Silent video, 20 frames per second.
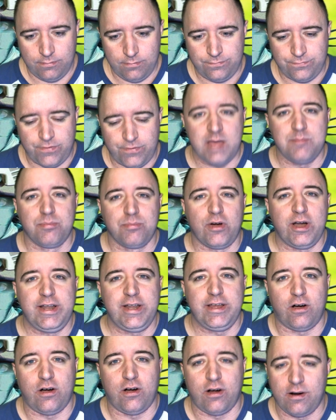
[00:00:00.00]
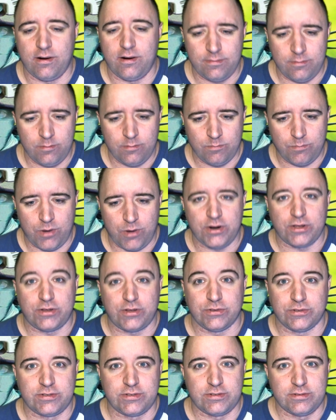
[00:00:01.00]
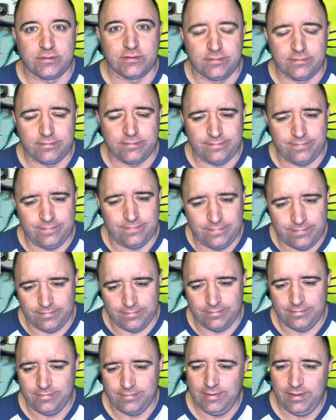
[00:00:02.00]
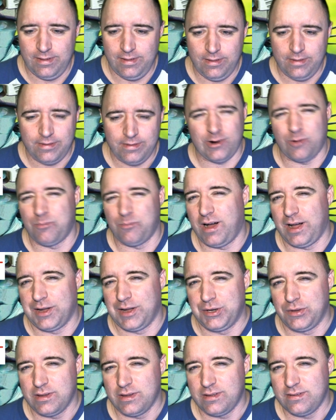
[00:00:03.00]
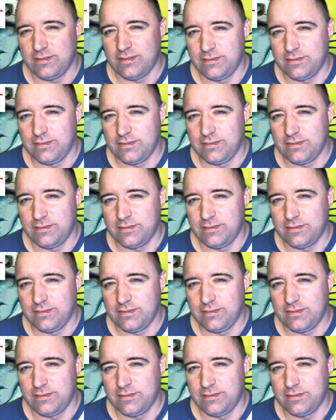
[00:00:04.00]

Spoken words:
vibrating our particles. You don't mind, do you?